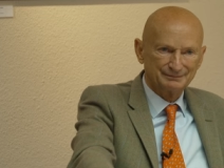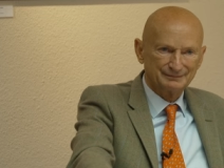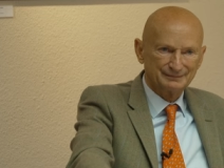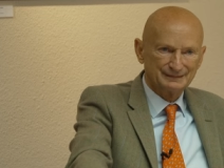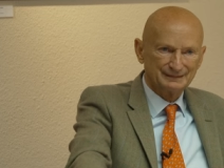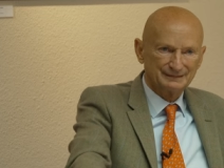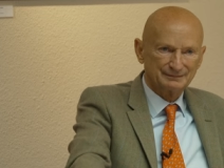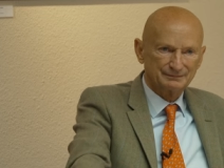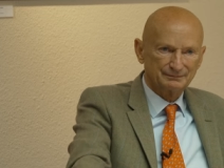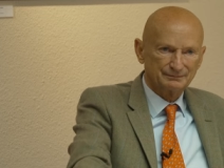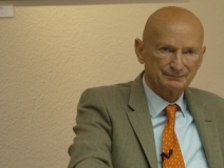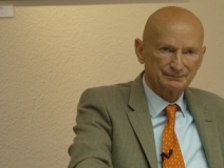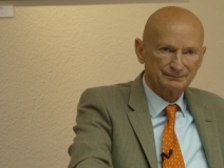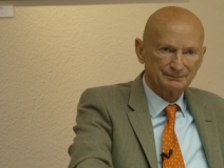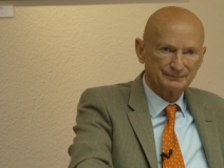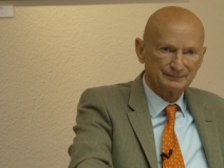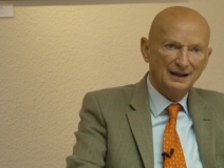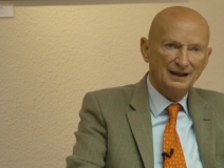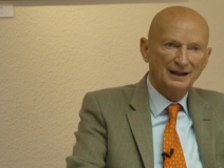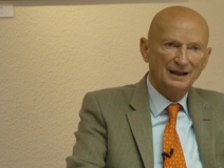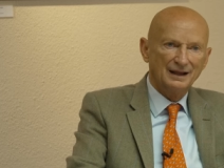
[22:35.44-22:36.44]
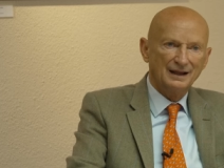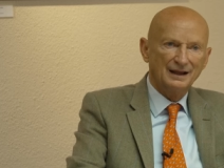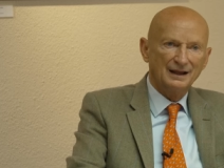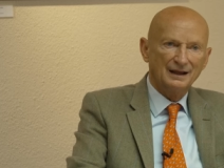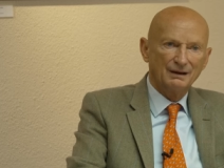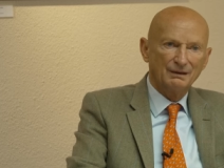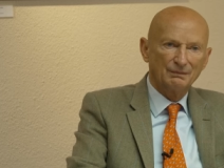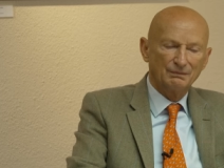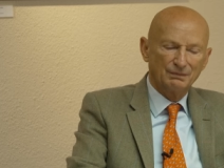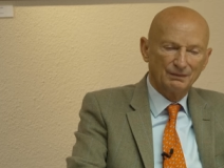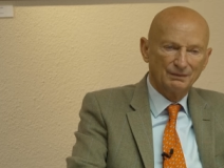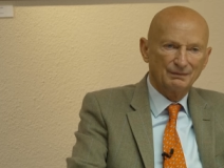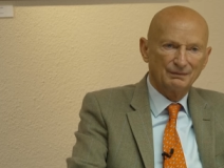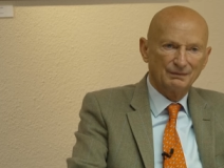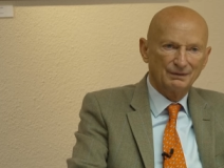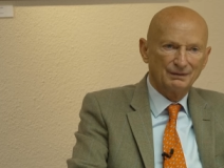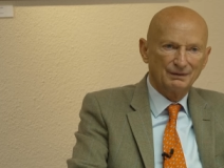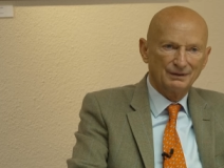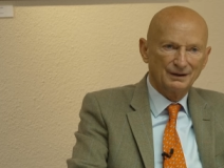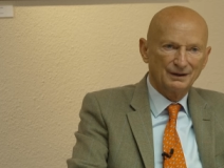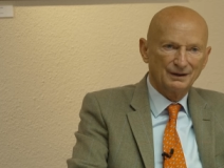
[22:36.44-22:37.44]
Yeah. In this, in this
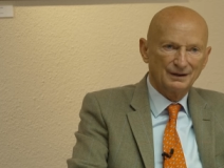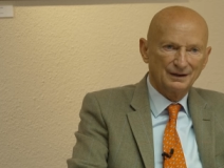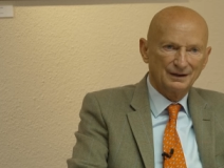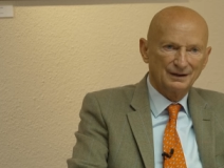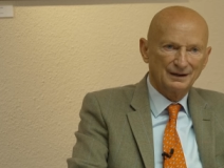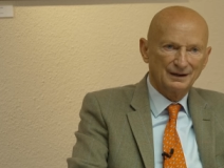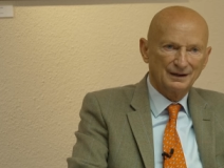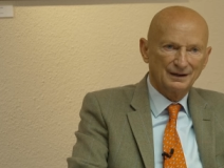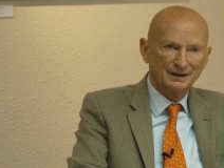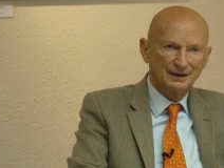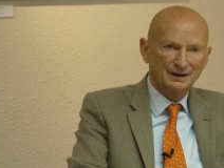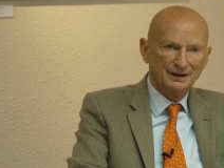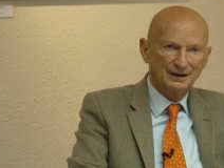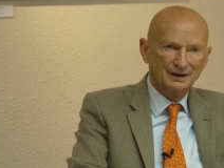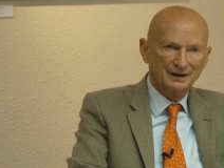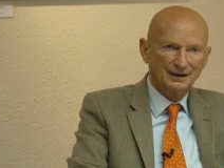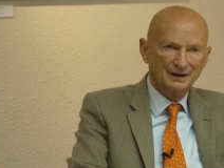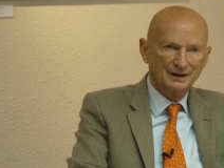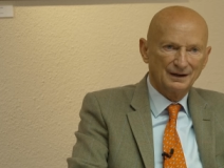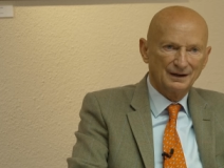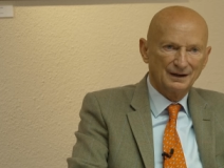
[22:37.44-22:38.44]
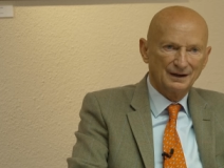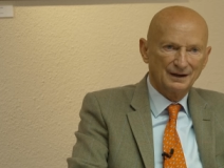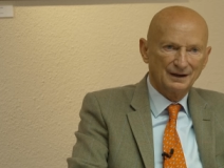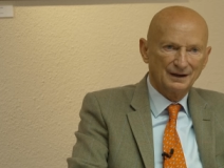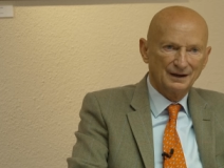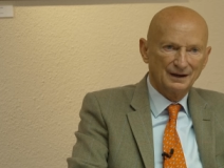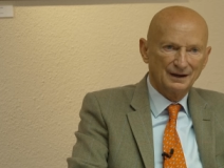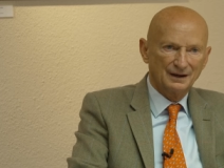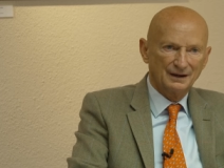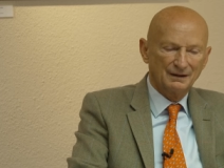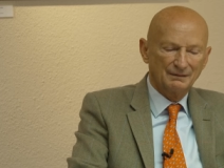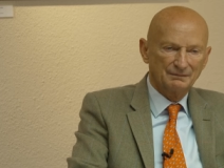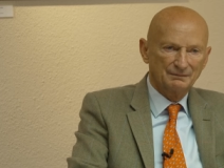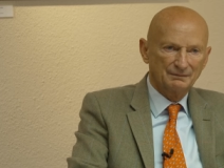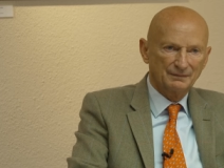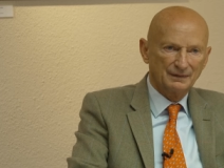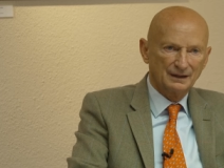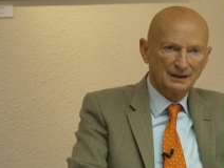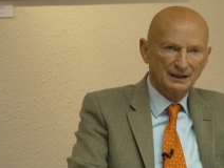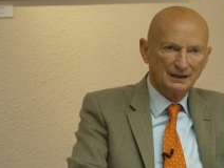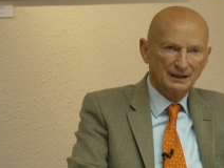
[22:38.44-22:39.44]
situation now, what can the average individual do